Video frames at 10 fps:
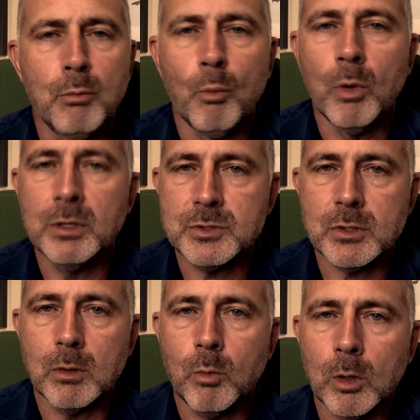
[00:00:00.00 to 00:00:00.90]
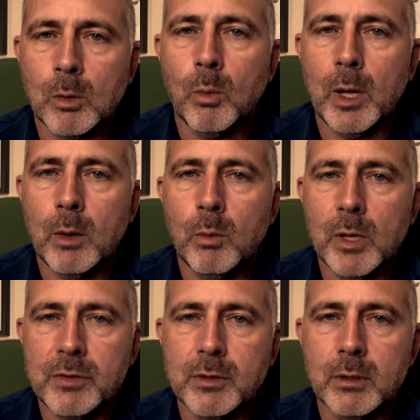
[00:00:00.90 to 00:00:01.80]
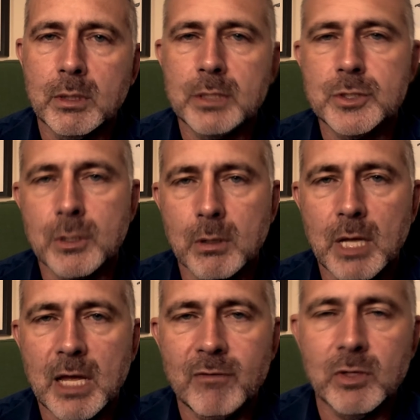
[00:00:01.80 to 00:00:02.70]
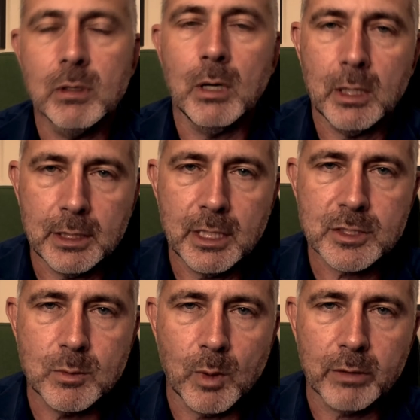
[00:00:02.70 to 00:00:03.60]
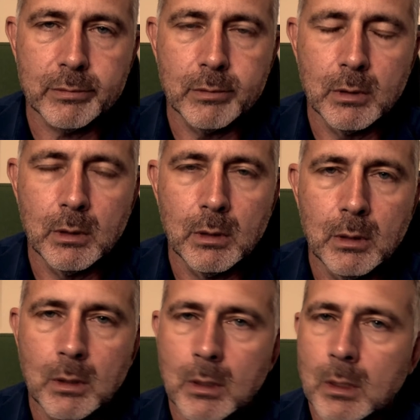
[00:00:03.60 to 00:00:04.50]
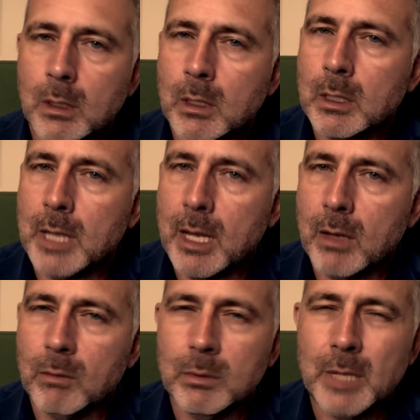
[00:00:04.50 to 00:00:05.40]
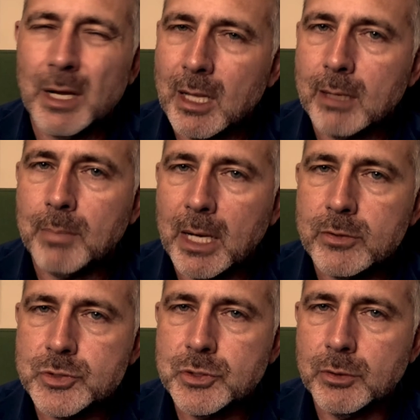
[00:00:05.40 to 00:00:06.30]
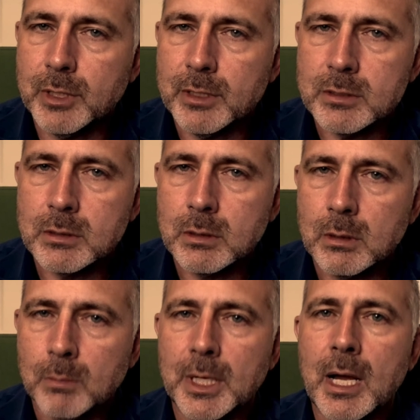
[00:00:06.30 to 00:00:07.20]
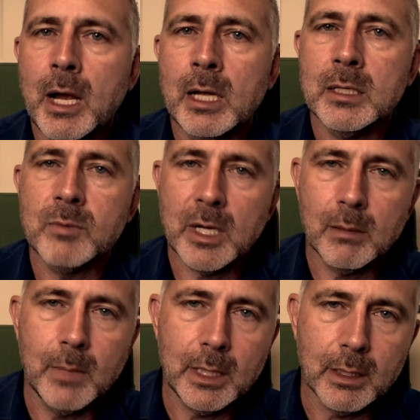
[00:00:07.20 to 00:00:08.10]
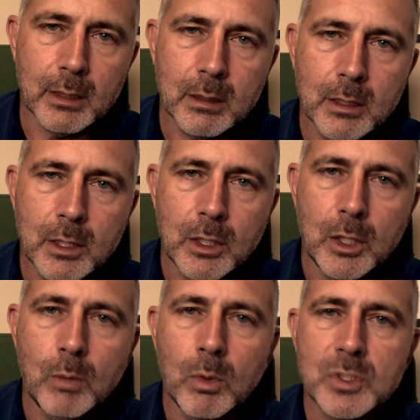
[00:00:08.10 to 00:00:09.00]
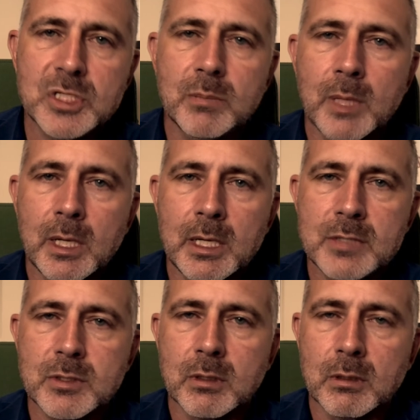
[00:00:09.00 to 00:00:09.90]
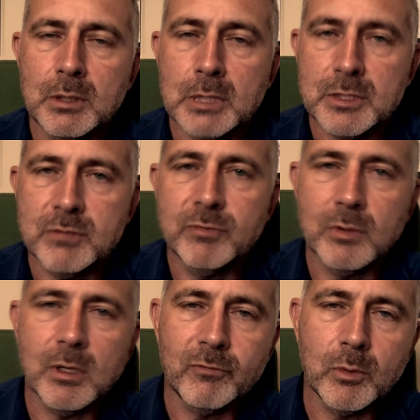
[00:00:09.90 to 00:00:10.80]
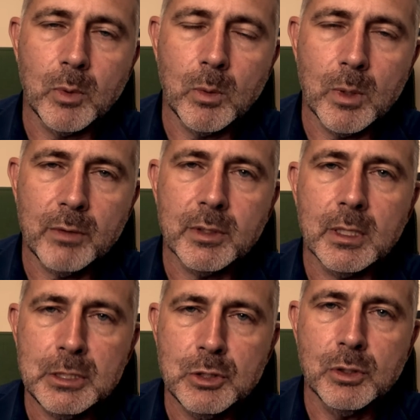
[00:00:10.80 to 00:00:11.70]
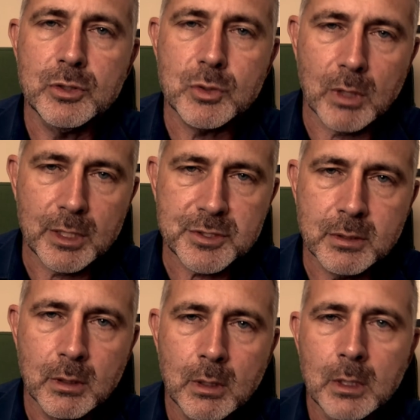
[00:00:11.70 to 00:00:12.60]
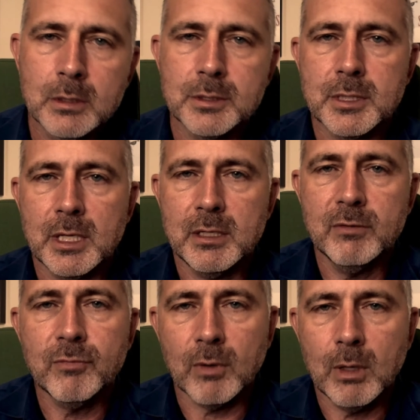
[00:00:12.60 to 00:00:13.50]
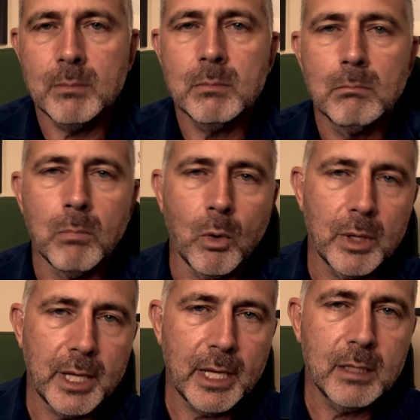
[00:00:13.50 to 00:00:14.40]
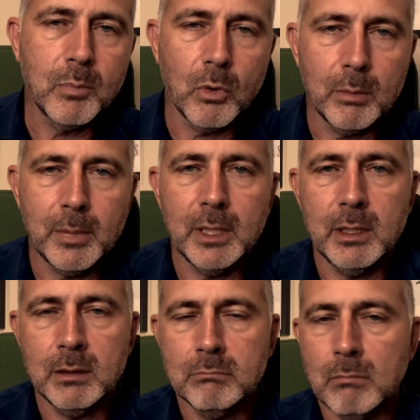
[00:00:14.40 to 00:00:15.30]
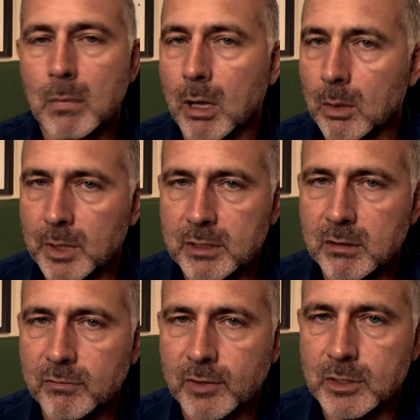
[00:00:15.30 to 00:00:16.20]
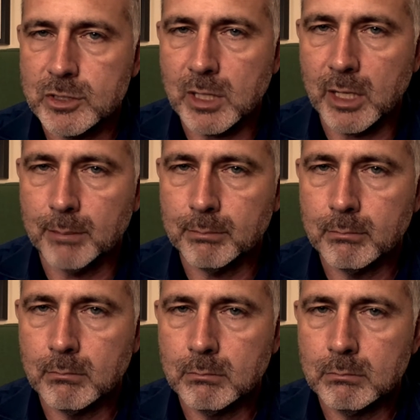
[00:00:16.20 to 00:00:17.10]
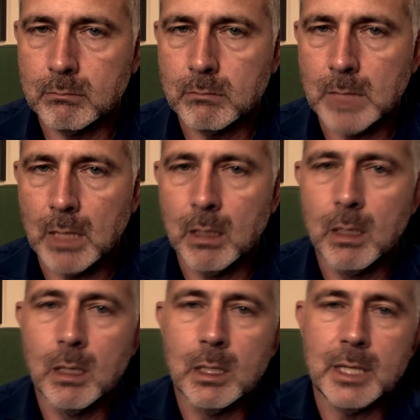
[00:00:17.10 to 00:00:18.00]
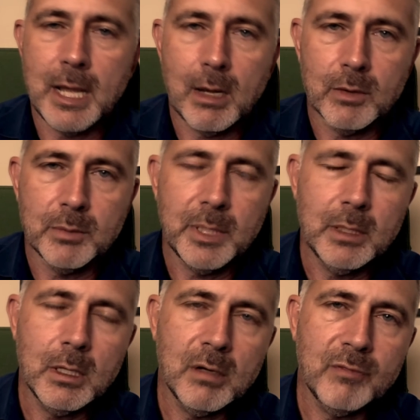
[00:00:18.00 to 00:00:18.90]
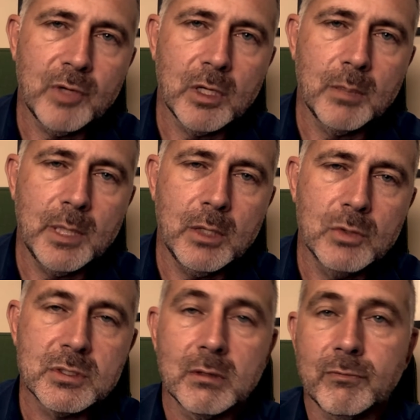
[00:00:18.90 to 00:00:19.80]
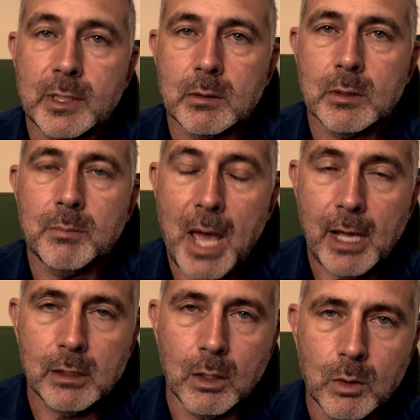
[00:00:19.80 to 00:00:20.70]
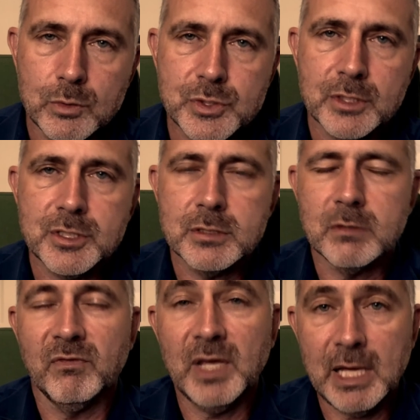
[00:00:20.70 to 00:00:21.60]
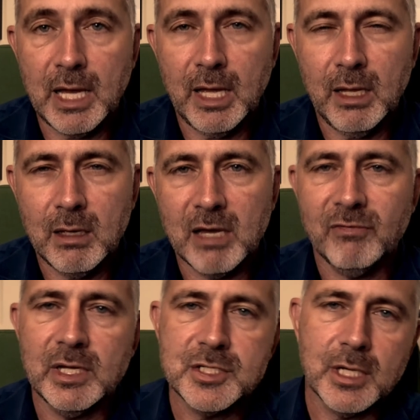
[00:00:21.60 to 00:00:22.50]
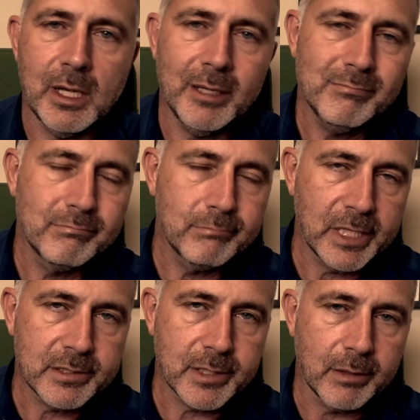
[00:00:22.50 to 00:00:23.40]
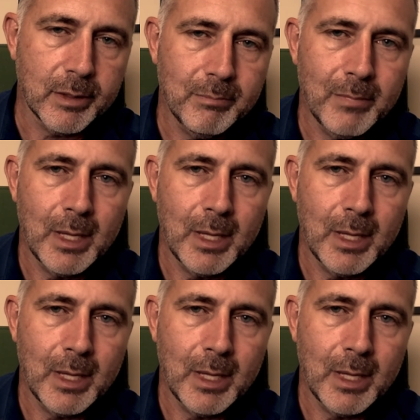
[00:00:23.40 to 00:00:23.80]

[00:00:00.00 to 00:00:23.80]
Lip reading: one that's going to work well with you, that you're going to have a connection with. Now, not a lot of buyers do this, but I highly recommend it. You want somebody that you feel comfortable with, that you can trust to take you from point A to point B, all the way to the finish line. Now, depending on if you're going to be using a federally backed loan, such as a VA, FHA, etc.,